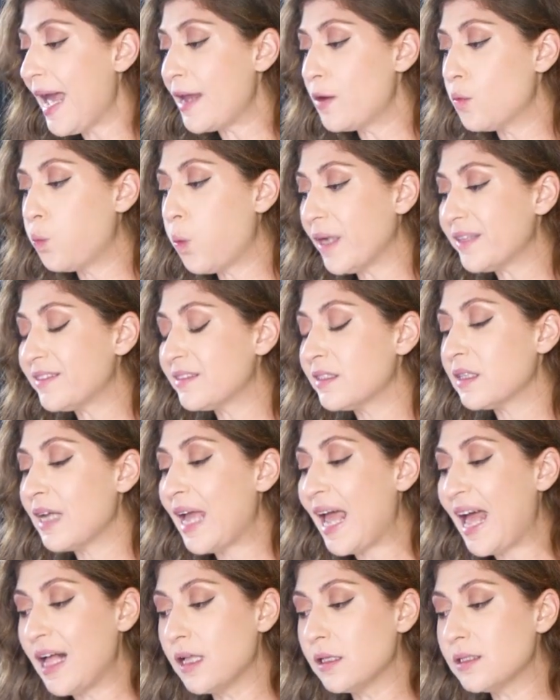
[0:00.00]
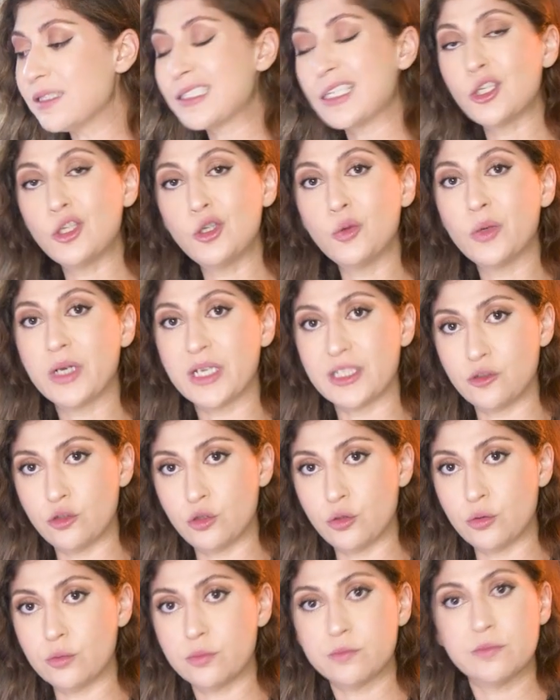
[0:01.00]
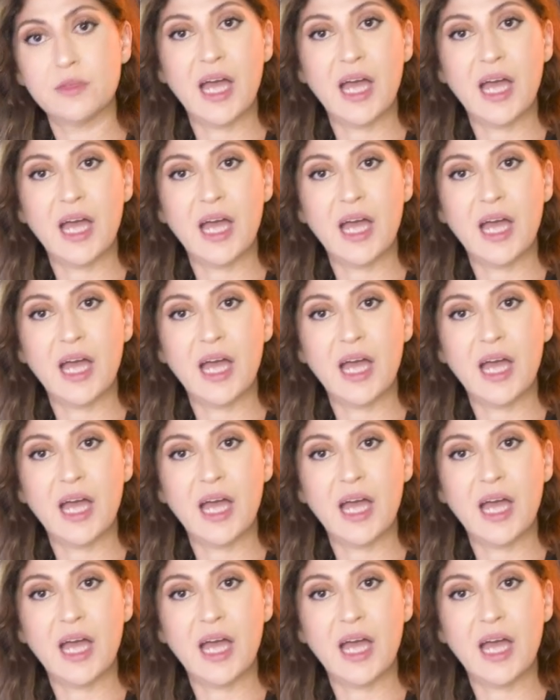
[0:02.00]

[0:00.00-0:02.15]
and what else you can do.